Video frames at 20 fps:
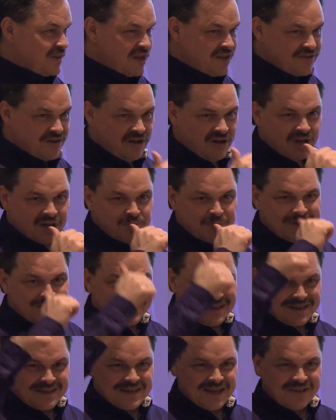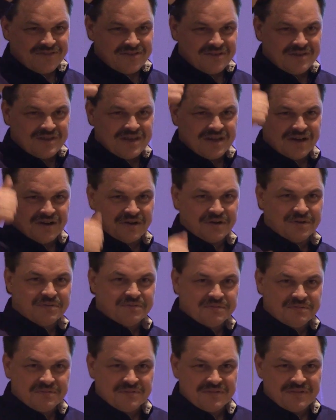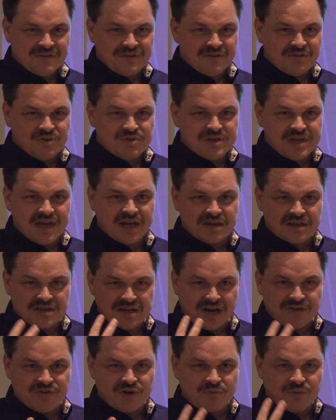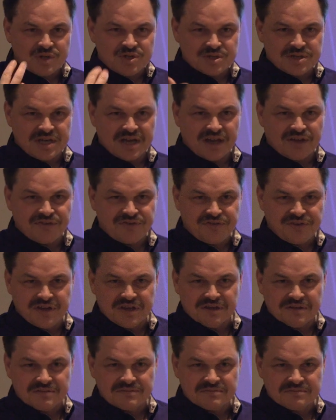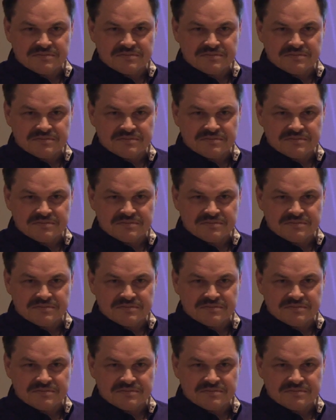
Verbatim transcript: It's all guess in the air. You can't govern what you can't see.